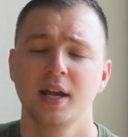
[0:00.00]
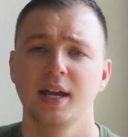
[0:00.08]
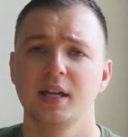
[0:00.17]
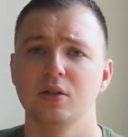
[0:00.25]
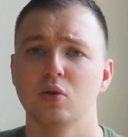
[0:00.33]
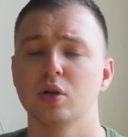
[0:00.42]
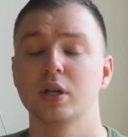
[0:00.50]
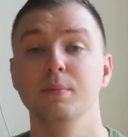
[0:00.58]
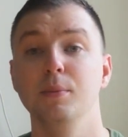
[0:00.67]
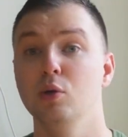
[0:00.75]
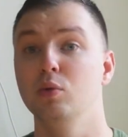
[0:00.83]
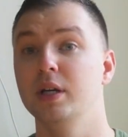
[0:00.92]
and you're
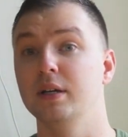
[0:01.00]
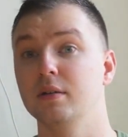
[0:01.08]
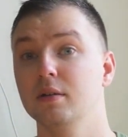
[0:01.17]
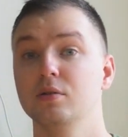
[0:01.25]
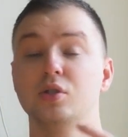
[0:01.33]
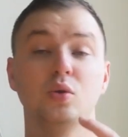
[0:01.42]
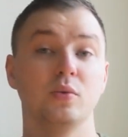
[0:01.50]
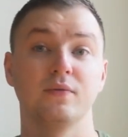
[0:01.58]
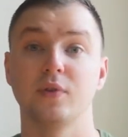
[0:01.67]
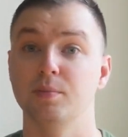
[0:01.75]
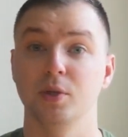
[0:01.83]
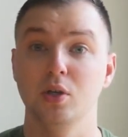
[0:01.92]
commuting to and
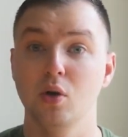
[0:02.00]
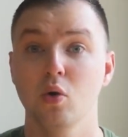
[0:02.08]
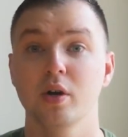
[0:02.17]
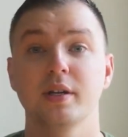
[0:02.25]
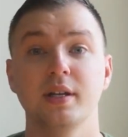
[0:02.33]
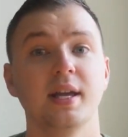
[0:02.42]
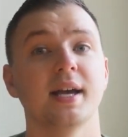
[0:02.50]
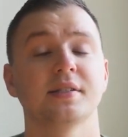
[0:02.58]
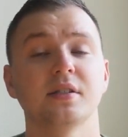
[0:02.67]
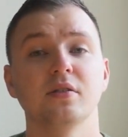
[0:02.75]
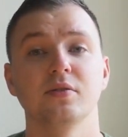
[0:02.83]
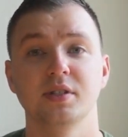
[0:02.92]
from New York,
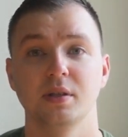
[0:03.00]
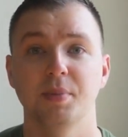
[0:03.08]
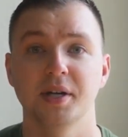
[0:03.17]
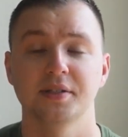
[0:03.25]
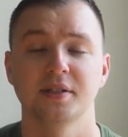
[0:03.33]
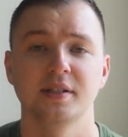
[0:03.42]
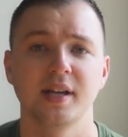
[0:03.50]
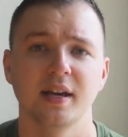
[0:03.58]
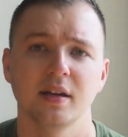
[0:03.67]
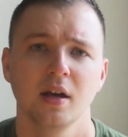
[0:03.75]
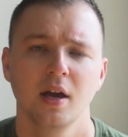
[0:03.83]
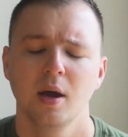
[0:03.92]
yes, there is the bus to
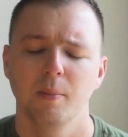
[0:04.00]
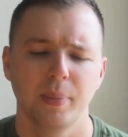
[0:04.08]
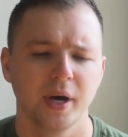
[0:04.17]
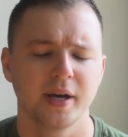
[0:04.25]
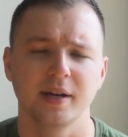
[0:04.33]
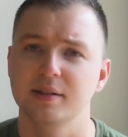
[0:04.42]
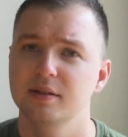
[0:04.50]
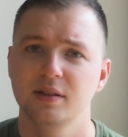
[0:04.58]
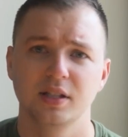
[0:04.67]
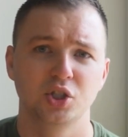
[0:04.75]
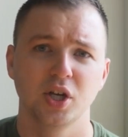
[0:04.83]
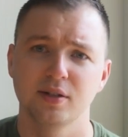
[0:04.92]
take. But
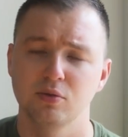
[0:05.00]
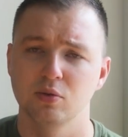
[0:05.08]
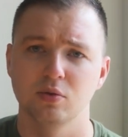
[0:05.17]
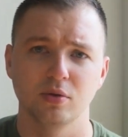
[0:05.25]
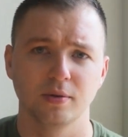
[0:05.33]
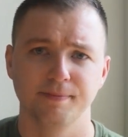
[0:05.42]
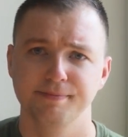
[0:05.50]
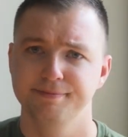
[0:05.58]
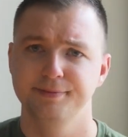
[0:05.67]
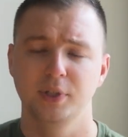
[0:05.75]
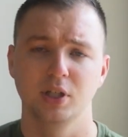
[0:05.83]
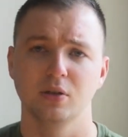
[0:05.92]
the general,
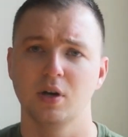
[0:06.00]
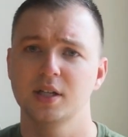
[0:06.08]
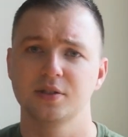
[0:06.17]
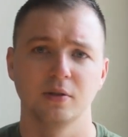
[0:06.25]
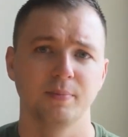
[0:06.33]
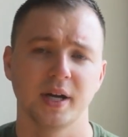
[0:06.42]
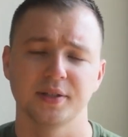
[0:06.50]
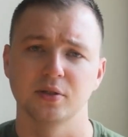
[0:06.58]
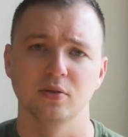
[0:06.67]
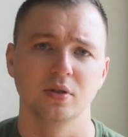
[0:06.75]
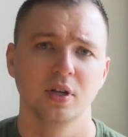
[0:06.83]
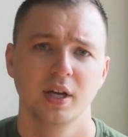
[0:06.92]
hustle
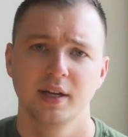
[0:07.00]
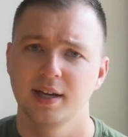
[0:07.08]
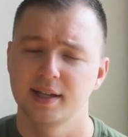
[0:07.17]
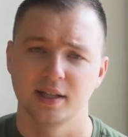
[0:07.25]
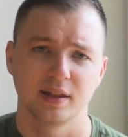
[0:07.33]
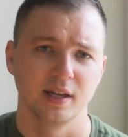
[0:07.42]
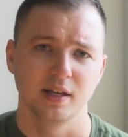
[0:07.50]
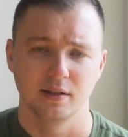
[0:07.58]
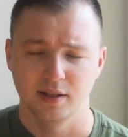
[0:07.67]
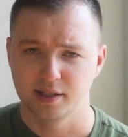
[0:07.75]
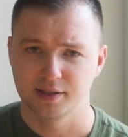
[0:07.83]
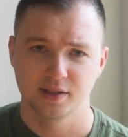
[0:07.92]
bustle kind of thing,
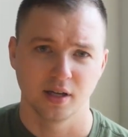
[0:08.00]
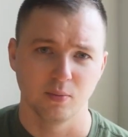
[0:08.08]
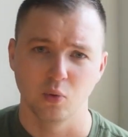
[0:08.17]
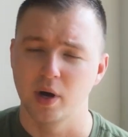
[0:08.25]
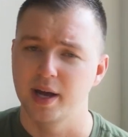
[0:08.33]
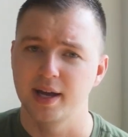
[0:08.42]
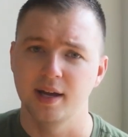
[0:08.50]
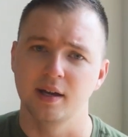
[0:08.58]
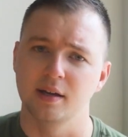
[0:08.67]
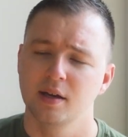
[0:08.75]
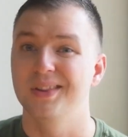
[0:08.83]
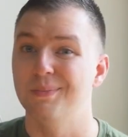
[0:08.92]
like a
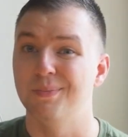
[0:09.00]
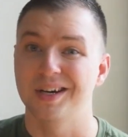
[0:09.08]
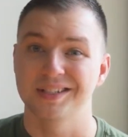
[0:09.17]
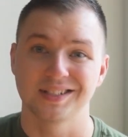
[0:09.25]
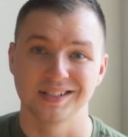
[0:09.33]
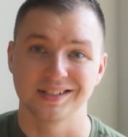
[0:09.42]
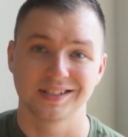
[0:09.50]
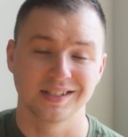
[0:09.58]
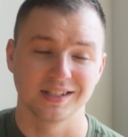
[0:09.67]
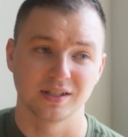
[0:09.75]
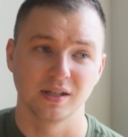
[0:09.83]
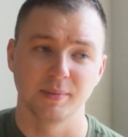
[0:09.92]
subway, the buses
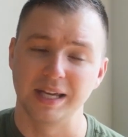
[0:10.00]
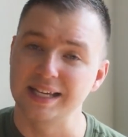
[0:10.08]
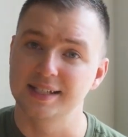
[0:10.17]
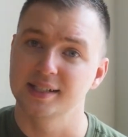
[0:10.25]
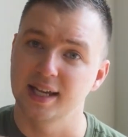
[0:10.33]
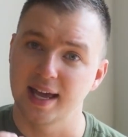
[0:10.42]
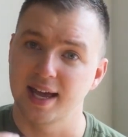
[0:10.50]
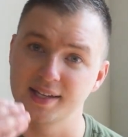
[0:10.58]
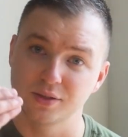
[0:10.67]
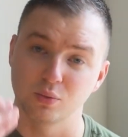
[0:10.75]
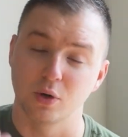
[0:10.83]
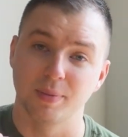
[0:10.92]
system isn't
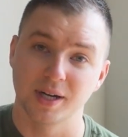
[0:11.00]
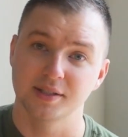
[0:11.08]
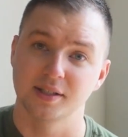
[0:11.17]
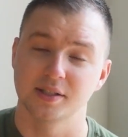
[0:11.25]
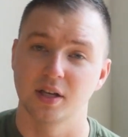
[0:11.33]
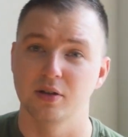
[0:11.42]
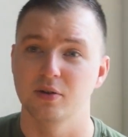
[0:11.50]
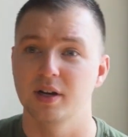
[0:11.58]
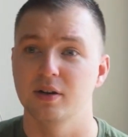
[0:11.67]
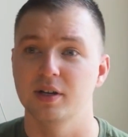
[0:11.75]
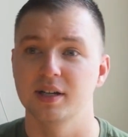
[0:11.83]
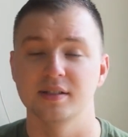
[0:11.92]
as robust as other
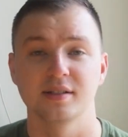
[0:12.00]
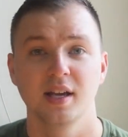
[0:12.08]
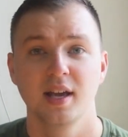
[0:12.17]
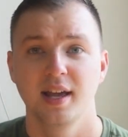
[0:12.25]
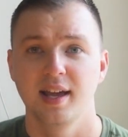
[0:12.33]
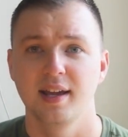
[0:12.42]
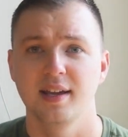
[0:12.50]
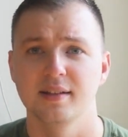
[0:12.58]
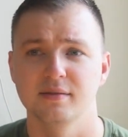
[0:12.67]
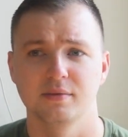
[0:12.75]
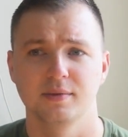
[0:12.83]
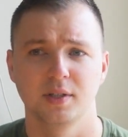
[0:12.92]
areas,
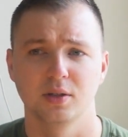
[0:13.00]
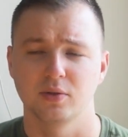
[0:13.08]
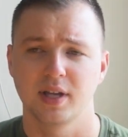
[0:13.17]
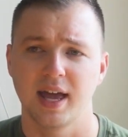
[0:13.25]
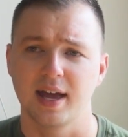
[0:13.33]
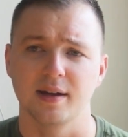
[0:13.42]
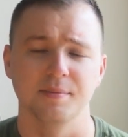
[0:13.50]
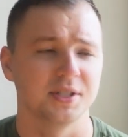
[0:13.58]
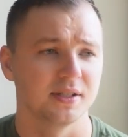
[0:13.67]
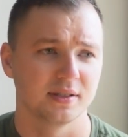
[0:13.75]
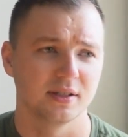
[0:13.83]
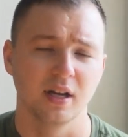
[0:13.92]
and cabs
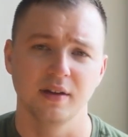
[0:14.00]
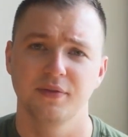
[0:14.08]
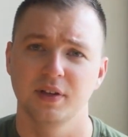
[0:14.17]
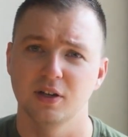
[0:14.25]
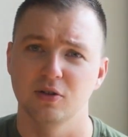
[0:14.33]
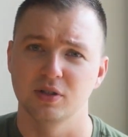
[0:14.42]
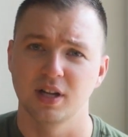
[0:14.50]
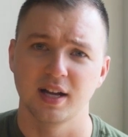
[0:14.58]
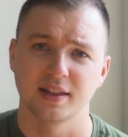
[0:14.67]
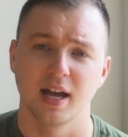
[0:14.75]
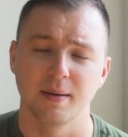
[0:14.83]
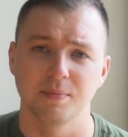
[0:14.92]
and stuff are
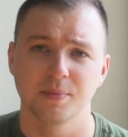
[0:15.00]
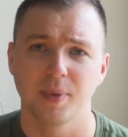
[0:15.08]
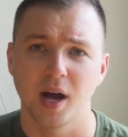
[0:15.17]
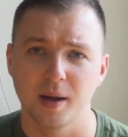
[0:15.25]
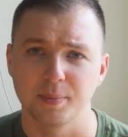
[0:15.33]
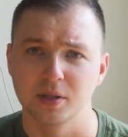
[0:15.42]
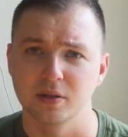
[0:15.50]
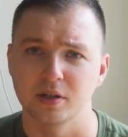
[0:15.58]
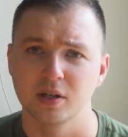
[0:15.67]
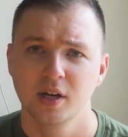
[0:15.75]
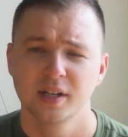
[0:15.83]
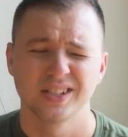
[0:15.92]
not that
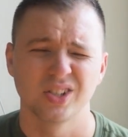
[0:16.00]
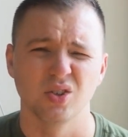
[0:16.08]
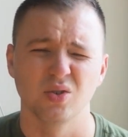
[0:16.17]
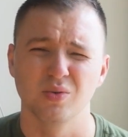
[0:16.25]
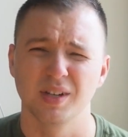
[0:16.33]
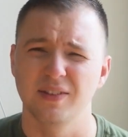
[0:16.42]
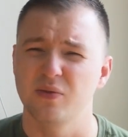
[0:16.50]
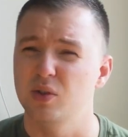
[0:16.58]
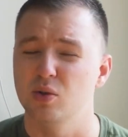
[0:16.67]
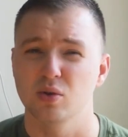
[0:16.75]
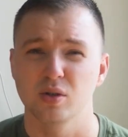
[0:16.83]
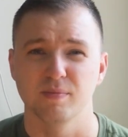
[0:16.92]
popular. So if
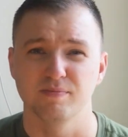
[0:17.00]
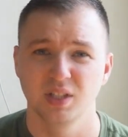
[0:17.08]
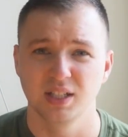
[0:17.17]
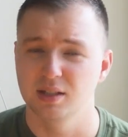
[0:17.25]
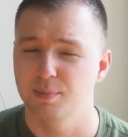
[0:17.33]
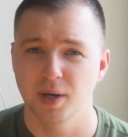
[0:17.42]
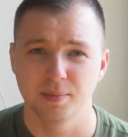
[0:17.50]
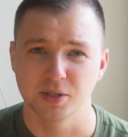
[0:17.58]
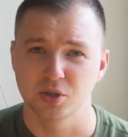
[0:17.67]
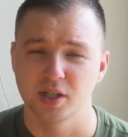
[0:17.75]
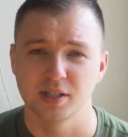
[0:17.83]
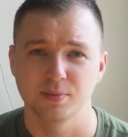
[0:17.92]
you're into public
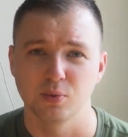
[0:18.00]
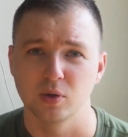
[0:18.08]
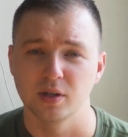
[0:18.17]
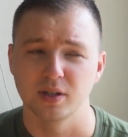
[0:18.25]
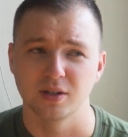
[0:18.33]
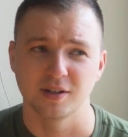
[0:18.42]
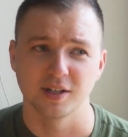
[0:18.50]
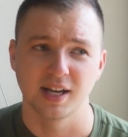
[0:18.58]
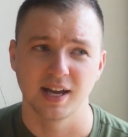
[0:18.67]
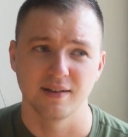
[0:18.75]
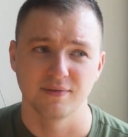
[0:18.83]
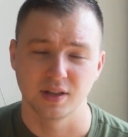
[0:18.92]
transport, you're going to
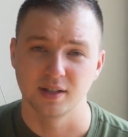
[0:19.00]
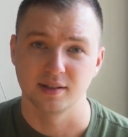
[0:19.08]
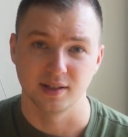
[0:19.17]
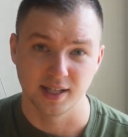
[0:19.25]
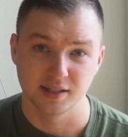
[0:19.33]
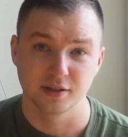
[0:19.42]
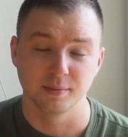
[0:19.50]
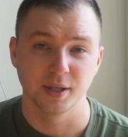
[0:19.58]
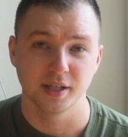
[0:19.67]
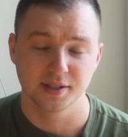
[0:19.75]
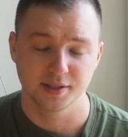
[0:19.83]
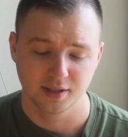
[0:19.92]
have the Lanta
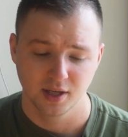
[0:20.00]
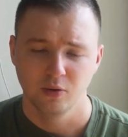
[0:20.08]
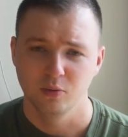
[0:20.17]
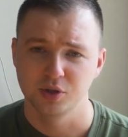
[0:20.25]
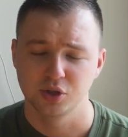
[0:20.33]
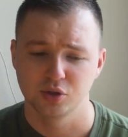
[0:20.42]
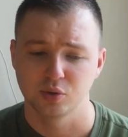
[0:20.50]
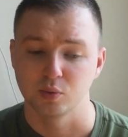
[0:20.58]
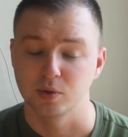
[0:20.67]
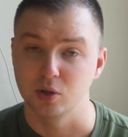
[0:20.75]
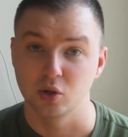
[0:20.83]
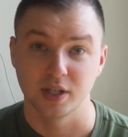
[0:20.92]
bus, which you should
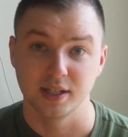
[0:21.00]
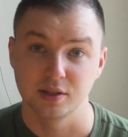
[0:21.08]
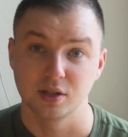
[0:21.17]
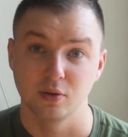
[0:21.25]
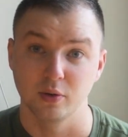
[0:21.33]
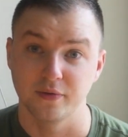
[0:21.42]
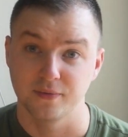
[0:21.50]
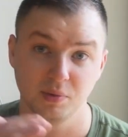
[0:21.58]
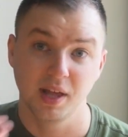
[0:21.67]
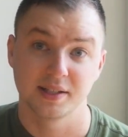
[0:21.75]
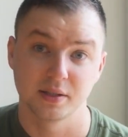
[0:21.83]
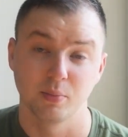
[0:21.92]
look into if
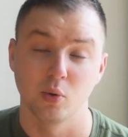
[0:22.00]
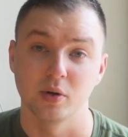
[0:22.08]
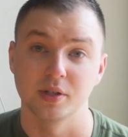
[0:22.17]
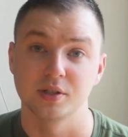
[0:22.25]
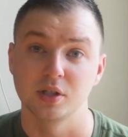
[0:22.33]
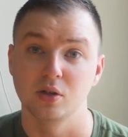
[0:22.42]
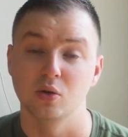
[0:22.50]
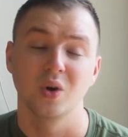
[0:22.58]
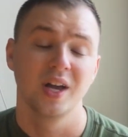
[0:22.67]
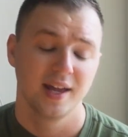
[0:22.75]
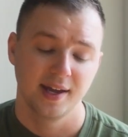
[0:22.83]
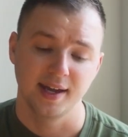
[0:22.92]
that's important to you,
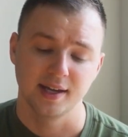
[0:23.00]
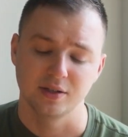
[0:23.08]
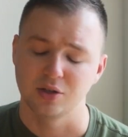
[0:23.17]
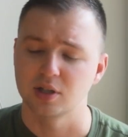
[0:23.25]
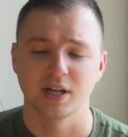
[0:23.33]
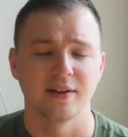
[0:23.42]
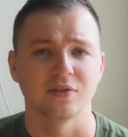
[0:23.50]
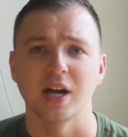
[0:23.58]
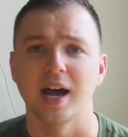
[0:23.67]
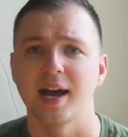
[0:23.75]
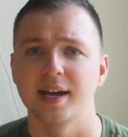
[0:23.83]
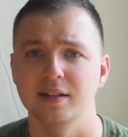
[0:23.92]
and you're going to have to
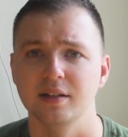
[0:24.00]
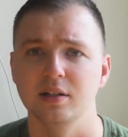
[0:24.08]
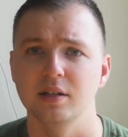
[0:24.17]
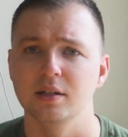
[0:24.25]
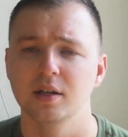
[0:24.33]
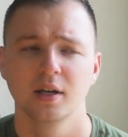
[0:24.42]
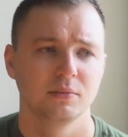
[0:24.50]
highly